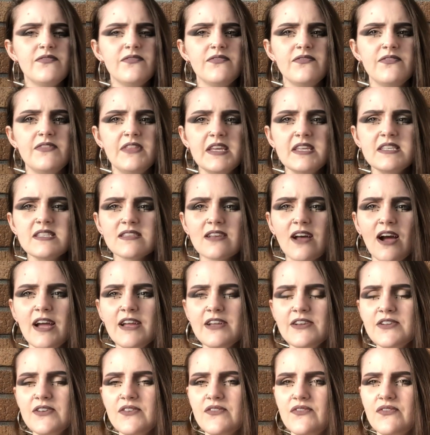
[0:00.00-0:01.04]
this
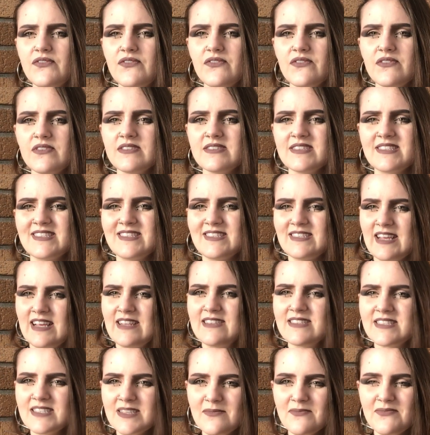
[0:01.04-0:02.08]
kind of said
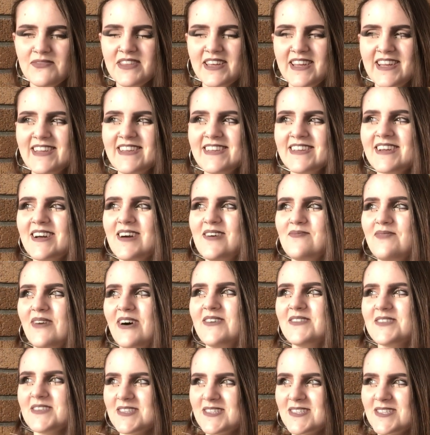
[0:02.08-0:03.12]
something
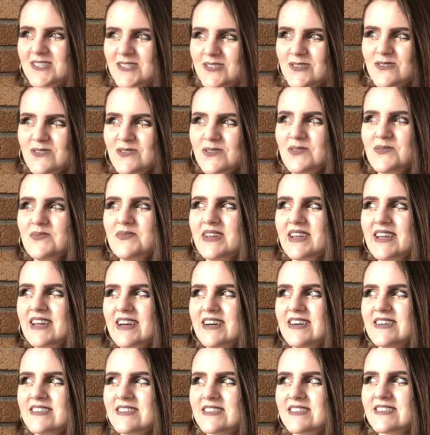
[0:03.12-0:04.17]
about the school,
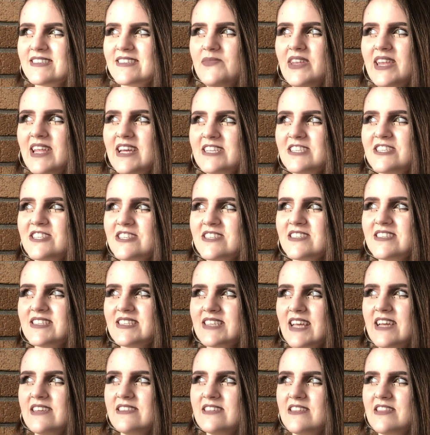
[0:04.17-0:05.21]
because let's just
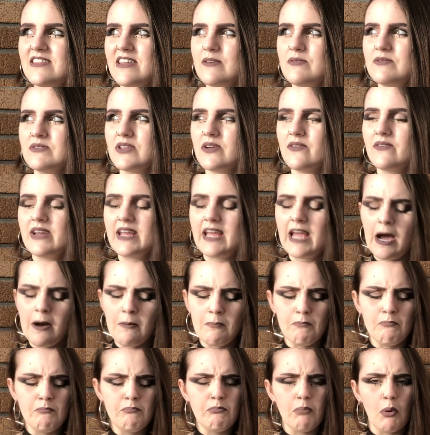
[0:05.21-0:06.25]
say that there was only a
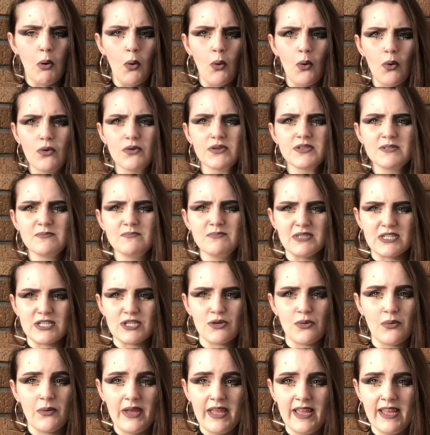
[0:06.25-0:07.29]
board
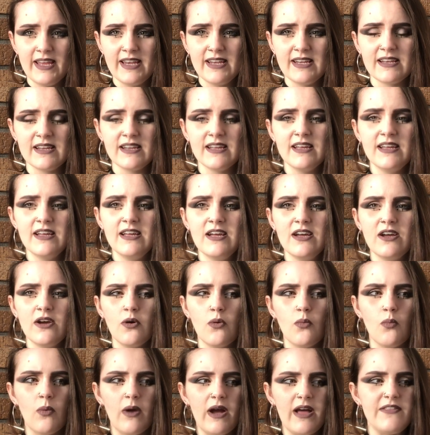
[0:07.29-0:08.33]
between
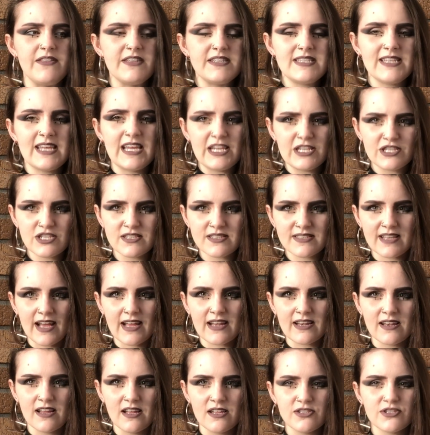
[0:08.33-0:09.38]
where the teachers had
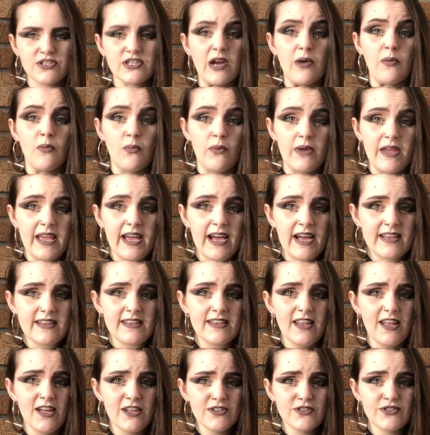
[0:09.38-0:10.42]
lunch and we had
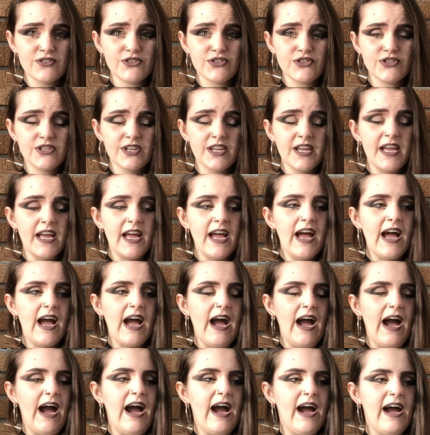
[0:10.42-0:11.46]
lunch,
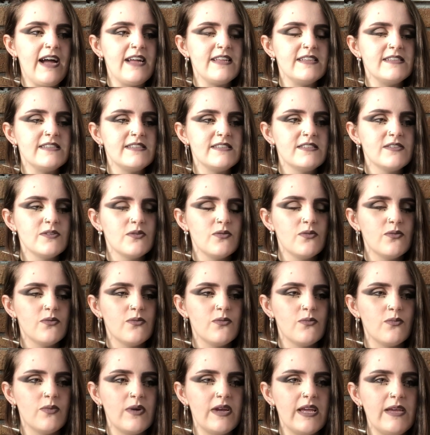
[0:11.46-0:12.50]
and
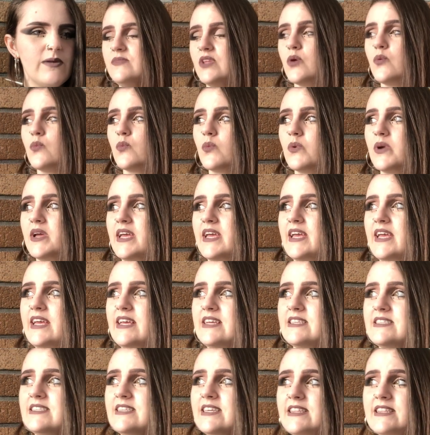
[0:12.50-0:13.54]
we
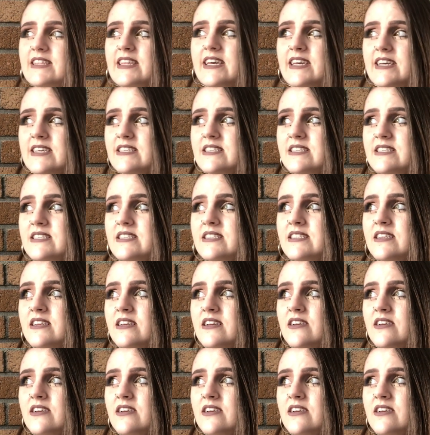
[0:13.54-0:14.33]
did this